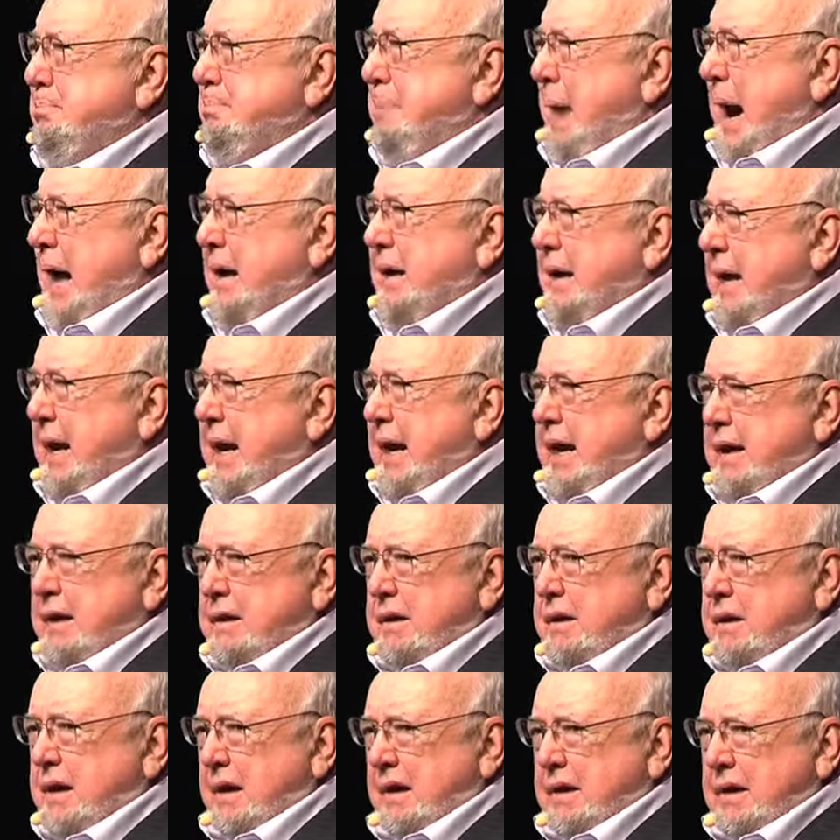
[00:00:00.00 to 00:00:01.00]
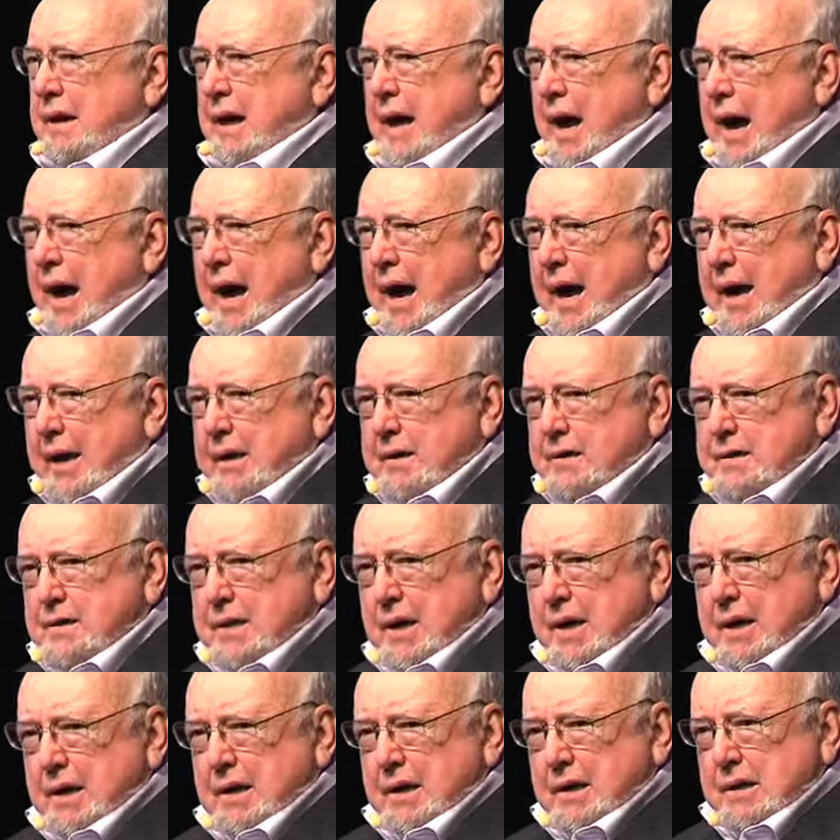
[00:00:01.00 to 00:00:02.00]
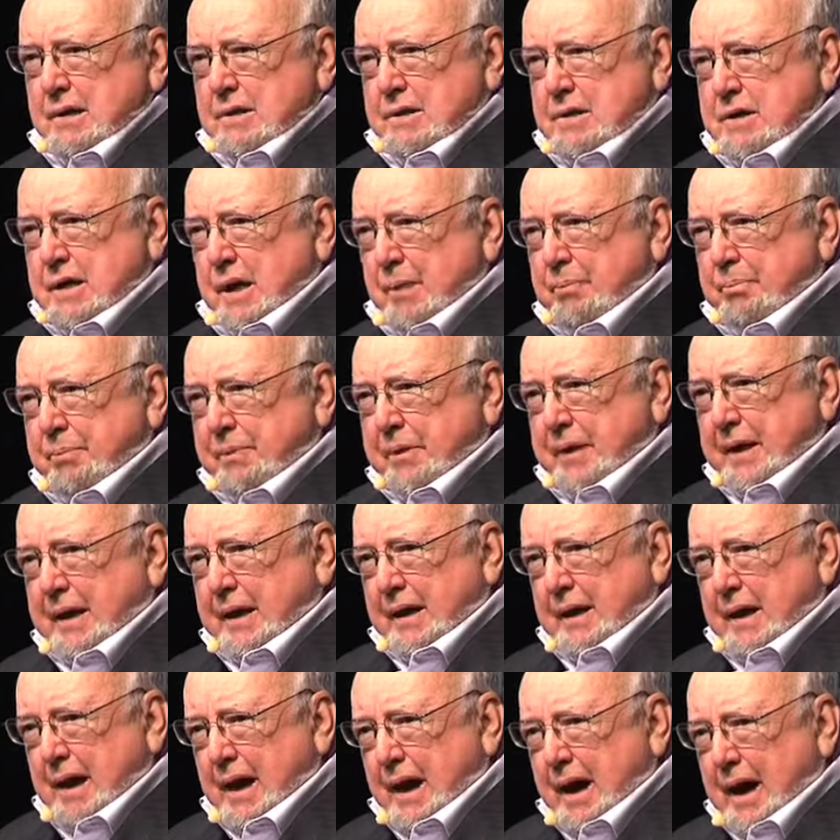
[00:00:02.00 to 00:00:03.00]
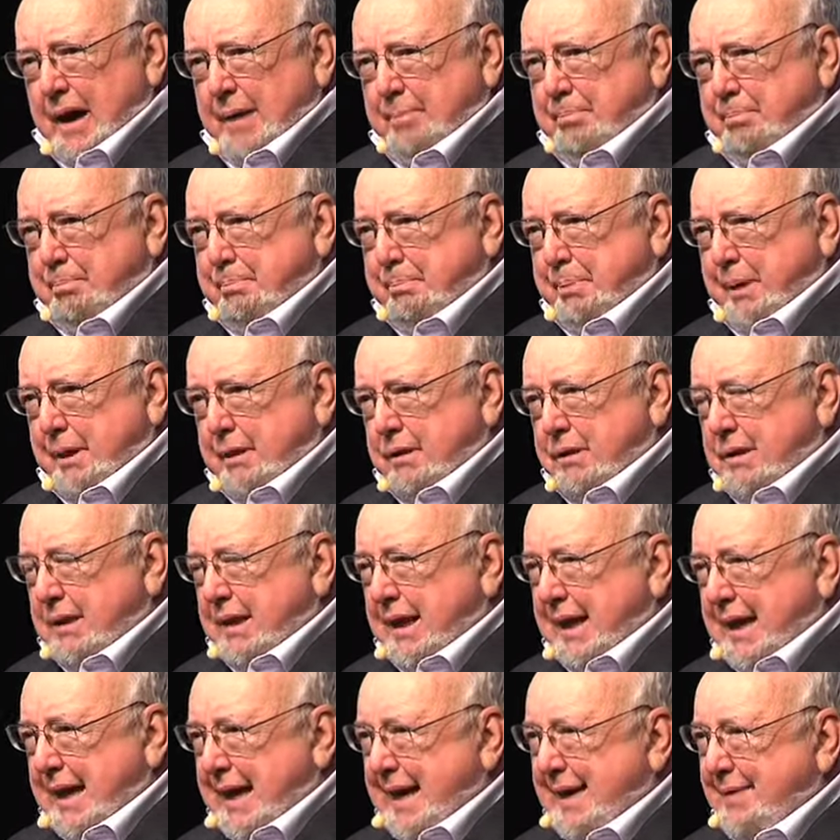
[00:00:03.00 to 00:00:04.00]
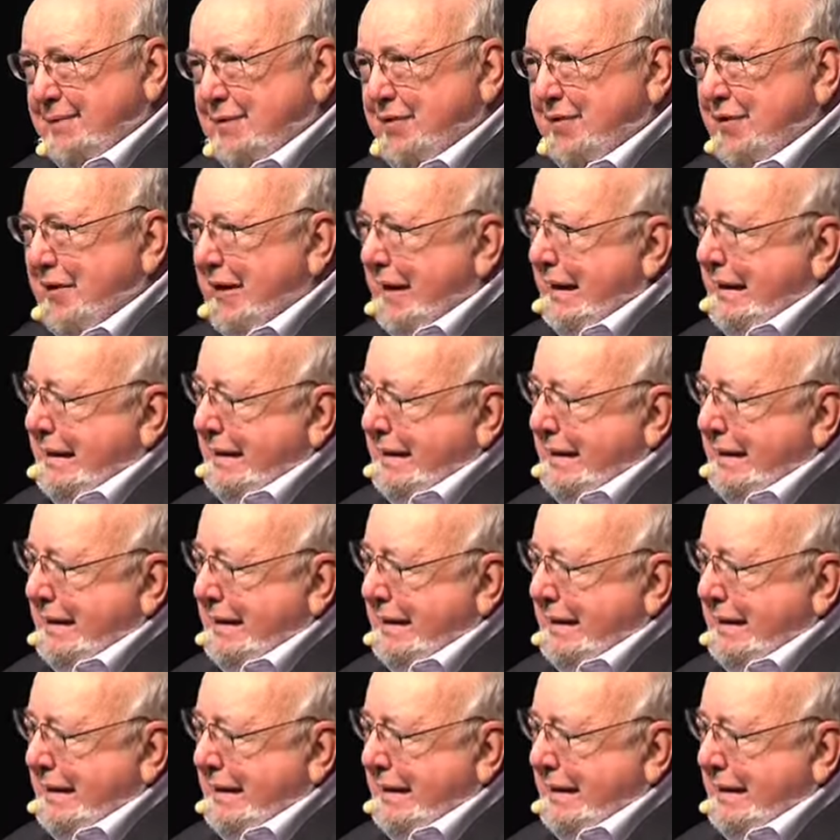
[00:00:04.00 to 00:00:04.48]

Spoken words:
but it denies something I believe